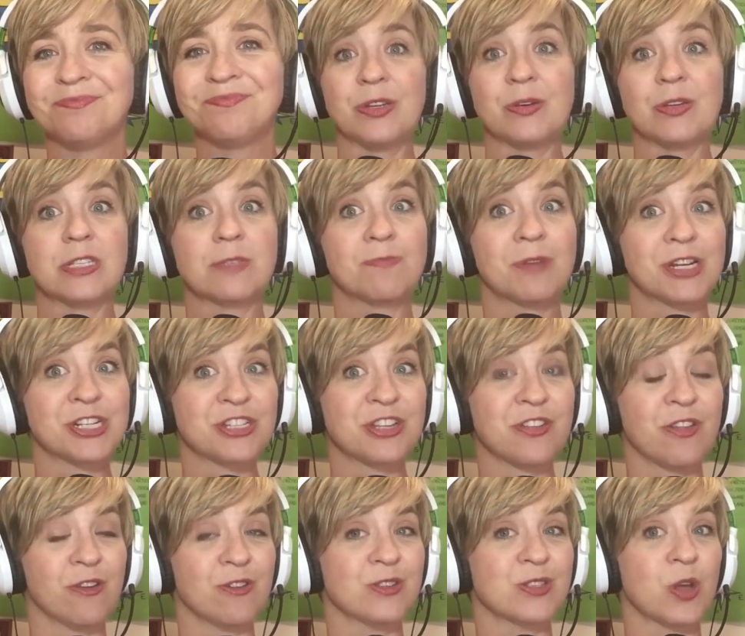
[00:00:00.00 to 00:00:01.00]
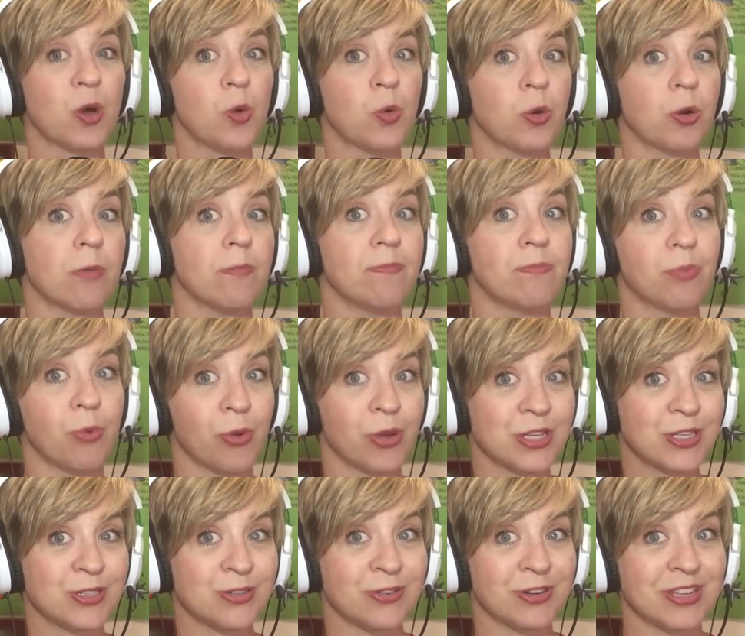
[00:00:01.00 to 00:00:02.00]
Especially those older boy
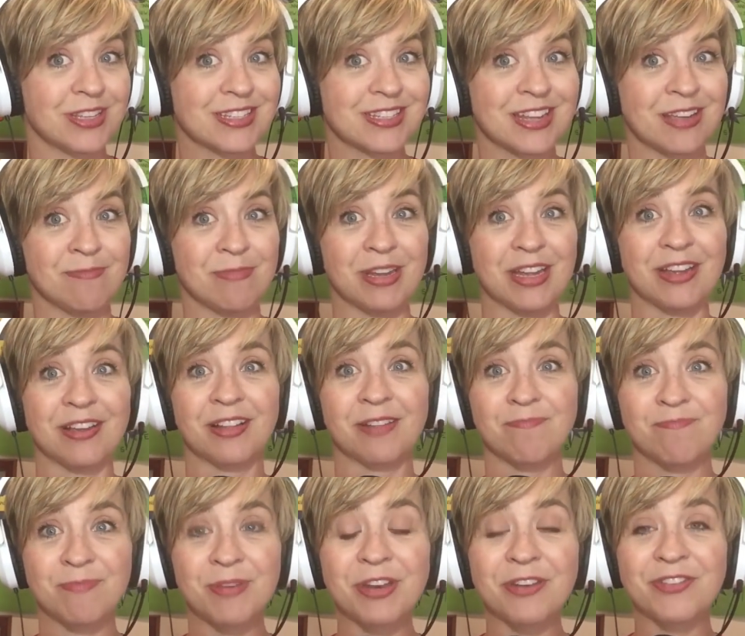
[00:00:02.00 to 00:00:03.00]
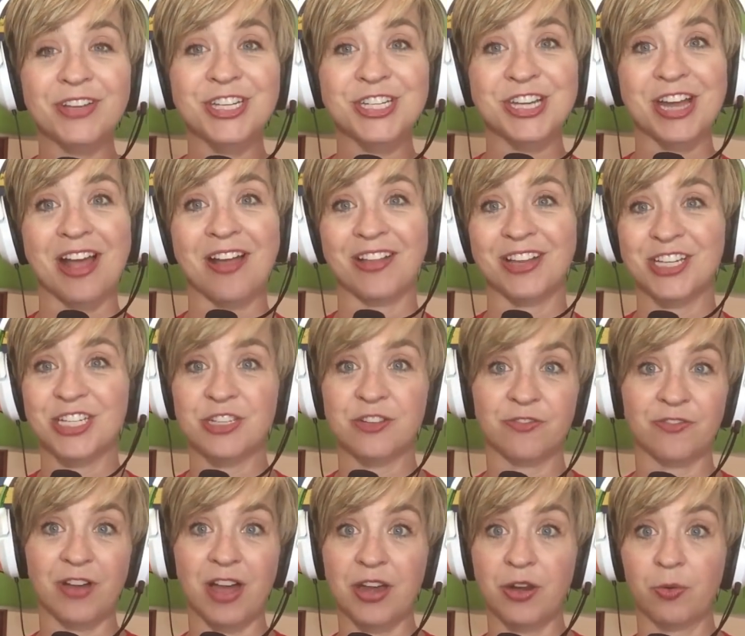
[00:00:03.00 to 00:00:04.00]
students can be a bit of a challenge to
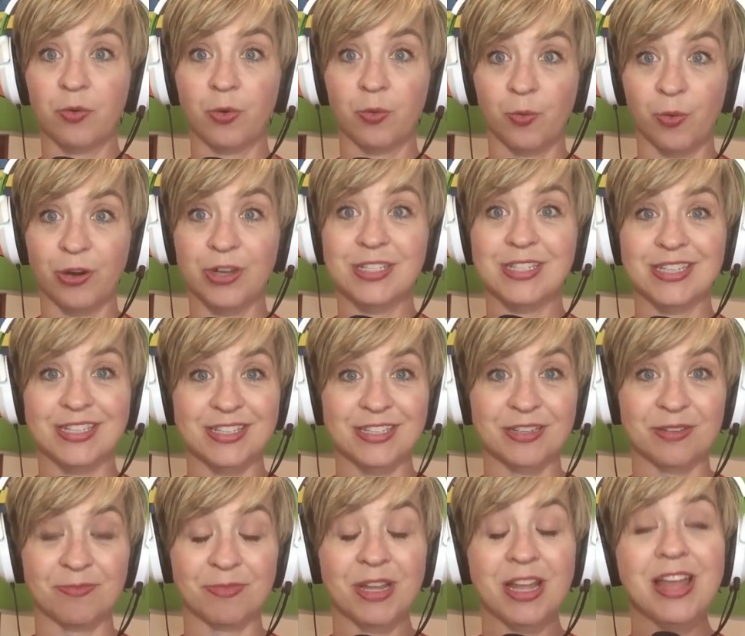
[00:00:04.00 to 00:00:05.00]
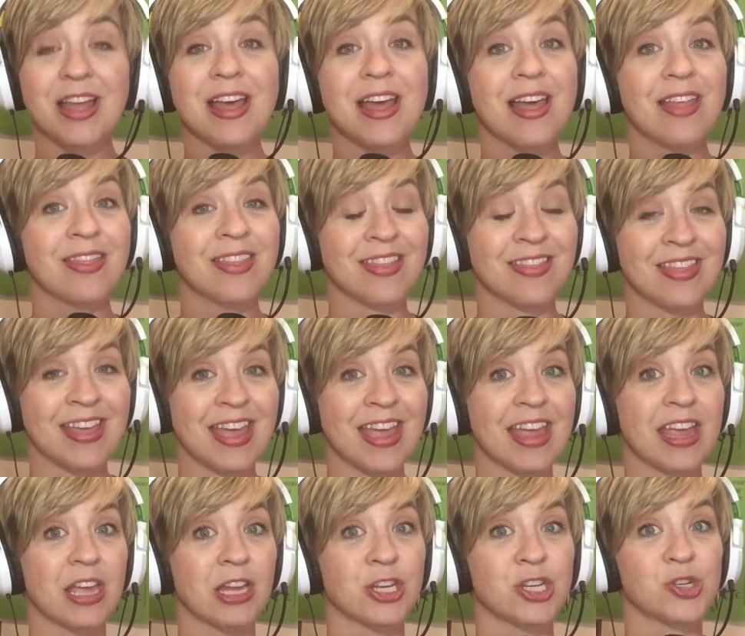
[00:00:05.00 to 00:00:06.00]
find a reward system that
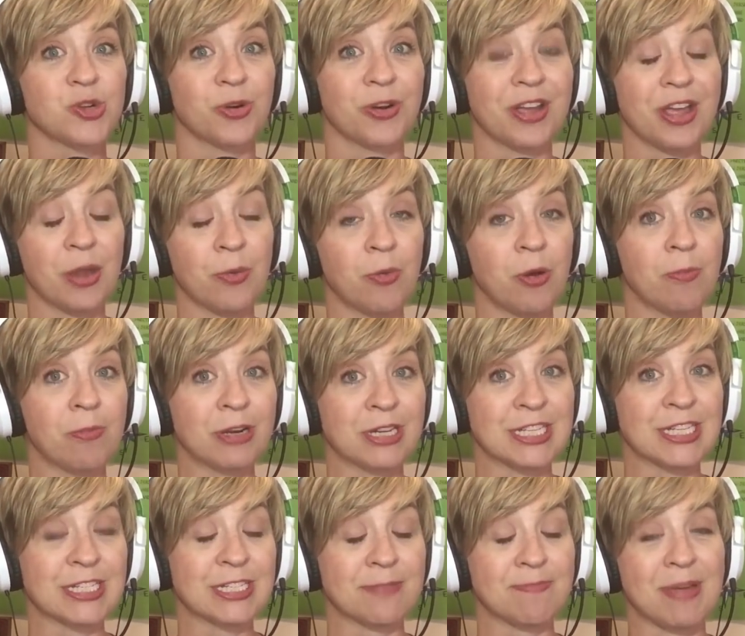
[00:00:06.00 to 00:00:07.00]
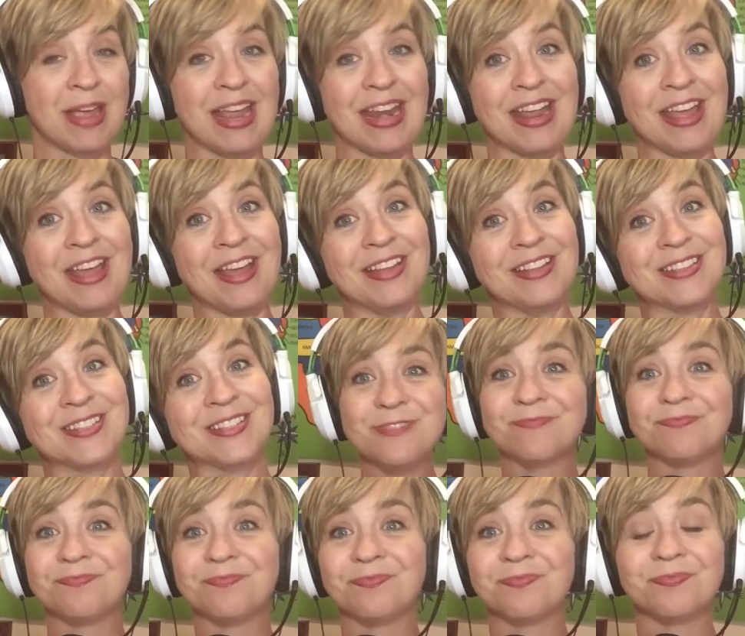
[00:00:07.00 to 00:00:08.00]
they enjoy and will participate in.
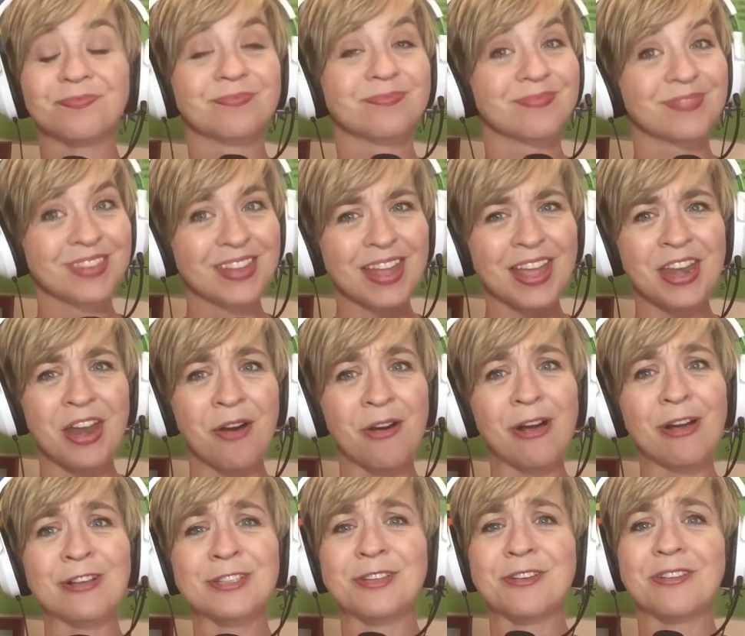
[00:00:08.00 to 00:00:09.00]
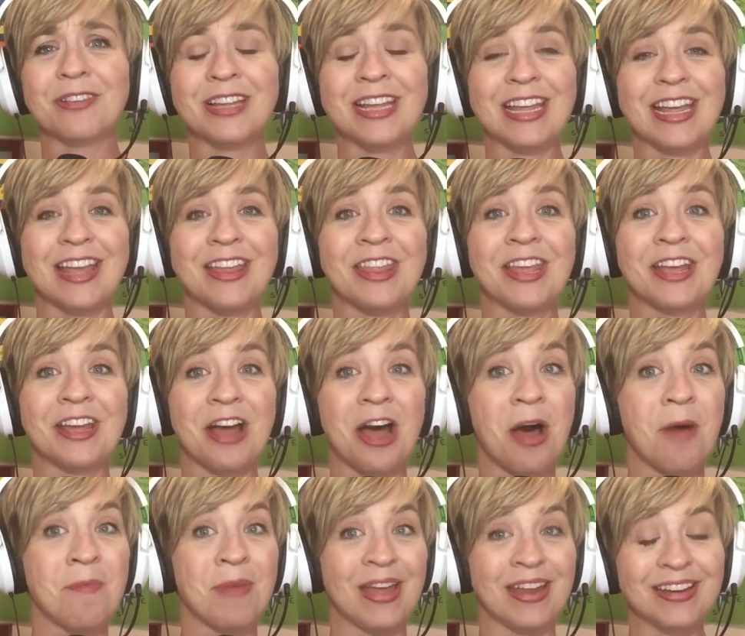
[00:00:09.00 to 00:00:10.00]
And I'll also link in the
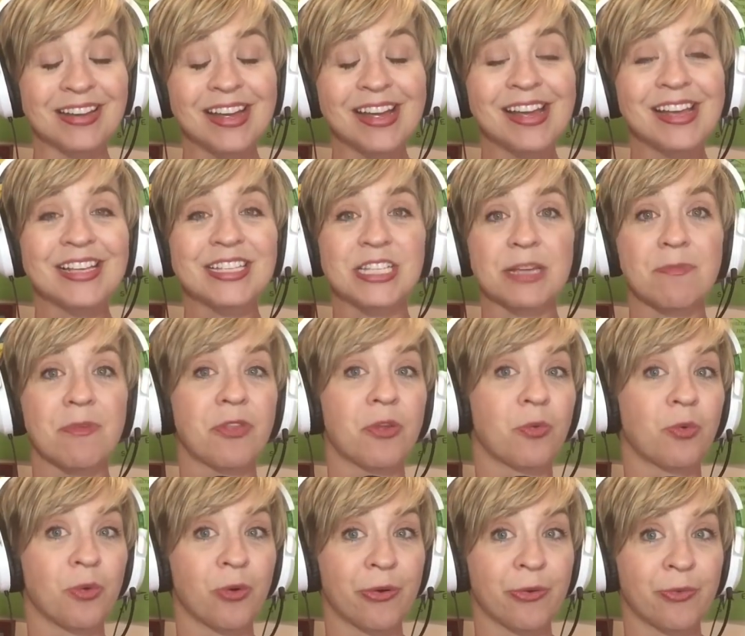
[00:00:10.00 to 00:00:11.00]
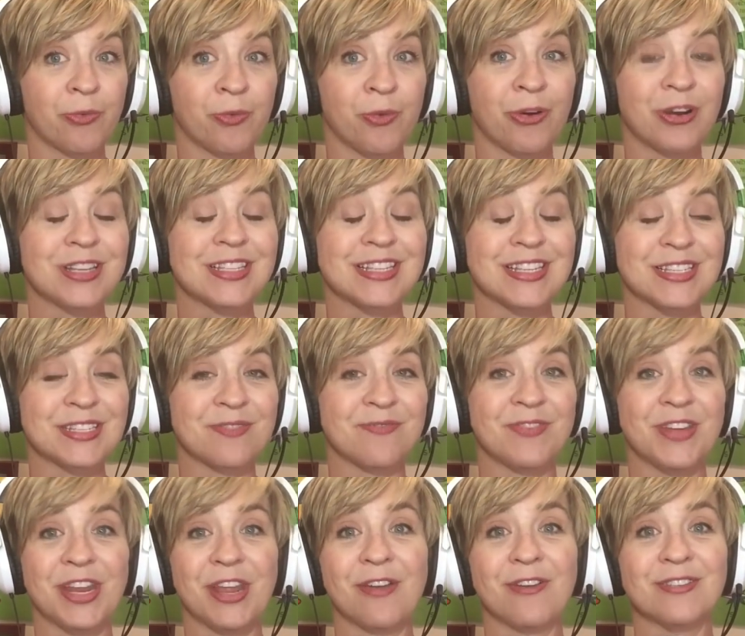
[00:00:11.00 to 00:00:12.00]
comment some of the reward system
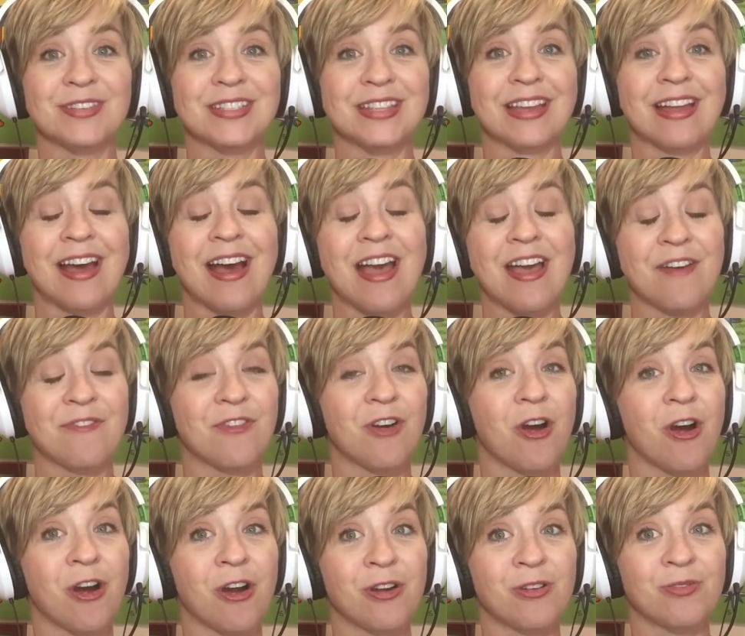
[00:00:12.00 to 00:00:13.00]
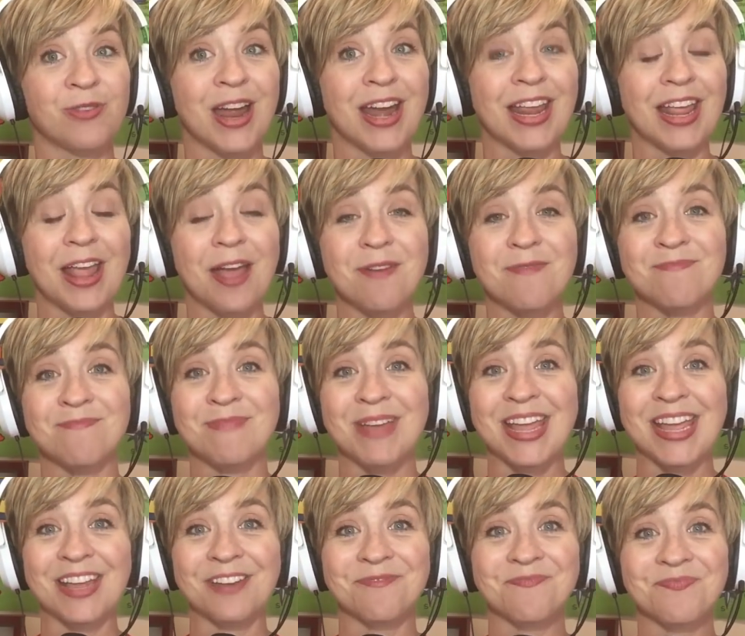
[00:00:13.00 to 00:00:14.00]
videos that I have already
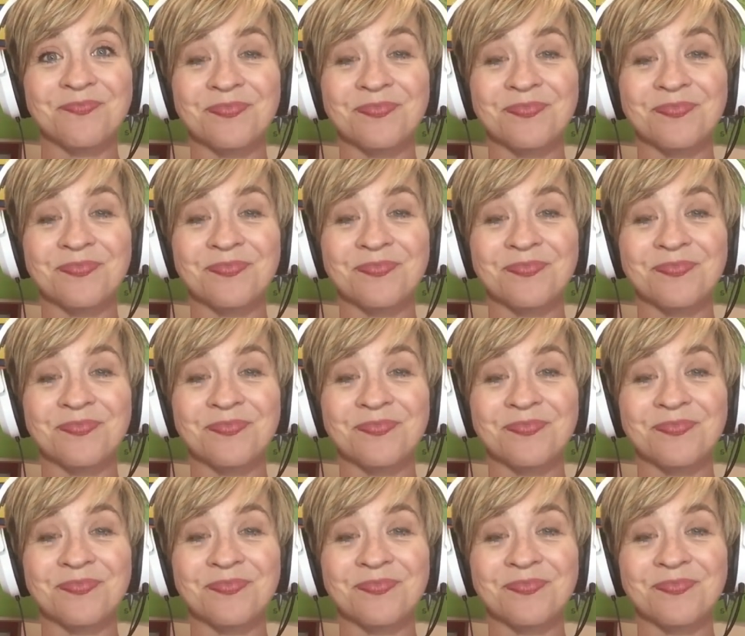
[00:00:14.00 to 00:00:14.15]
made.